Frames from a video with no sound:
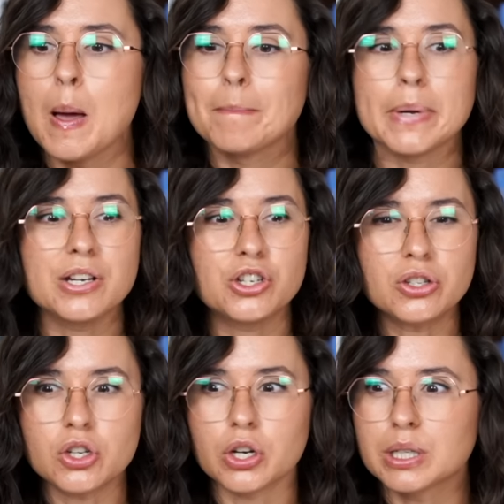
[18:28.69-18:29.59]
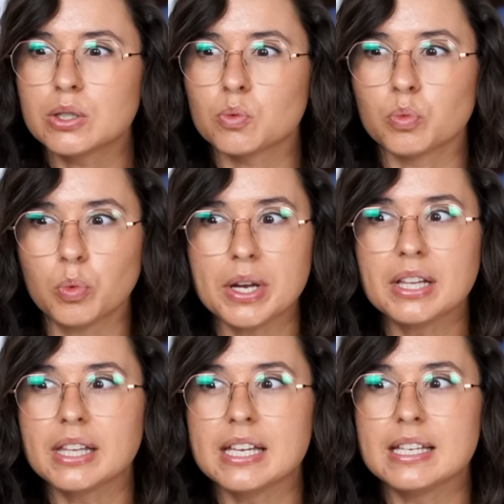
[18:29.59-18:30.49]
but I just couldn't
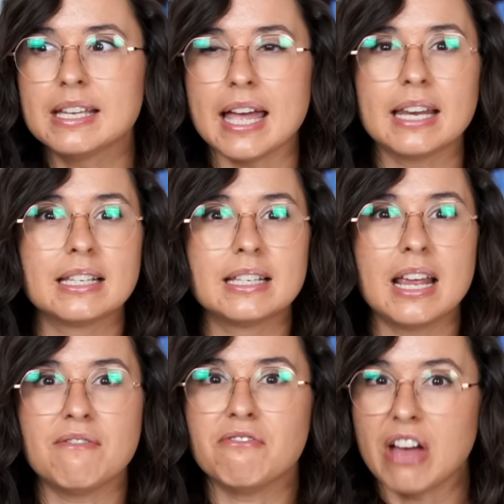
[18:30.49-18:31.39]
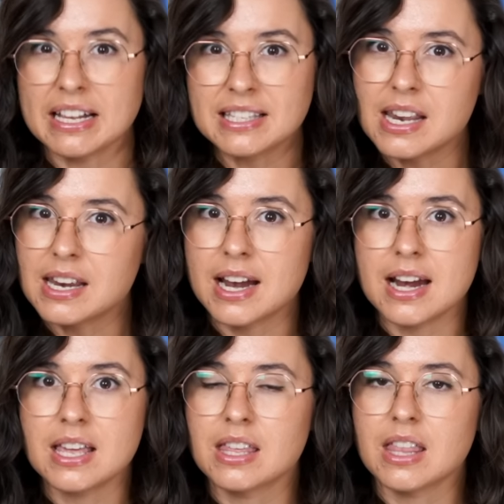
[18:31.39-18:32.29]
really get invested in
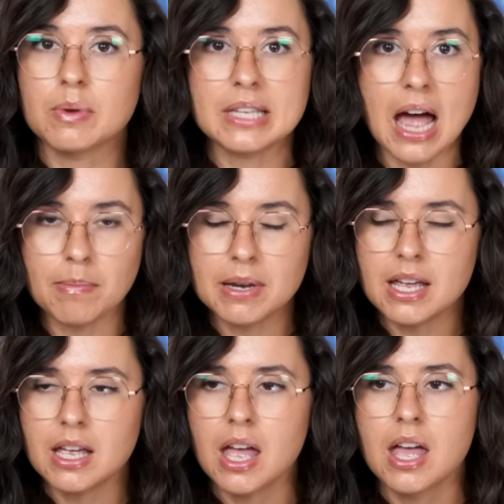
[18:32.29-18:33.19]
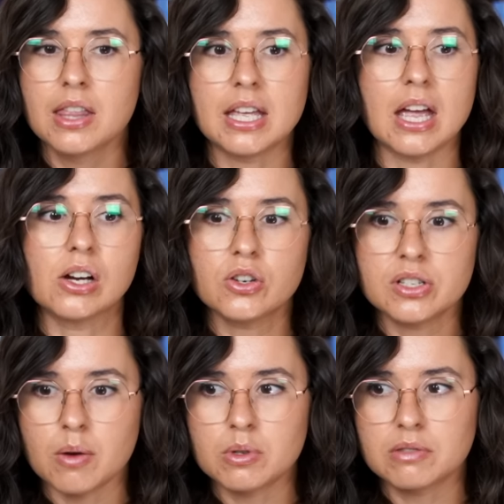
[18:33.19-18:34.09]
anything that was happening. The characters
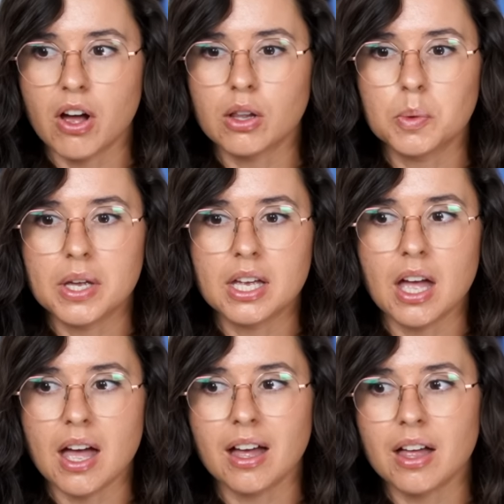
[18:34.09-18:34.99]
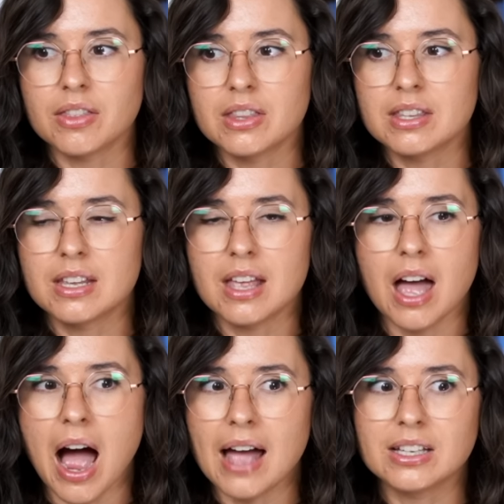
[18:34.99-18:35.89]
I was following,
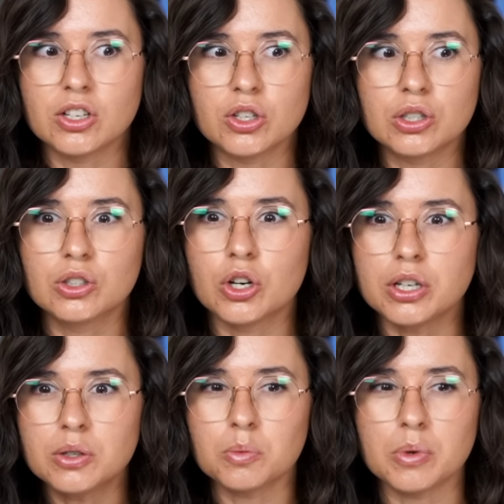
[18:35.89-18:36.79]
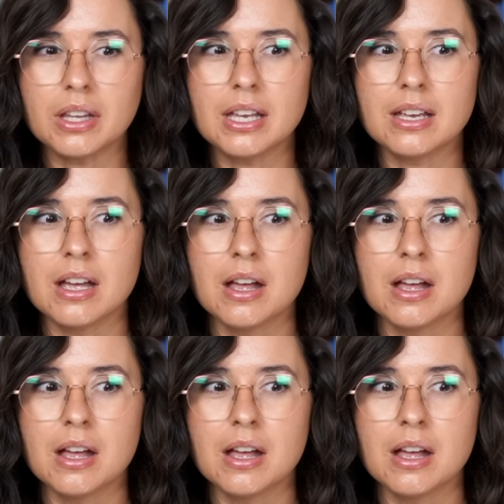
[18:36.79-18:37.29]
I couldn't really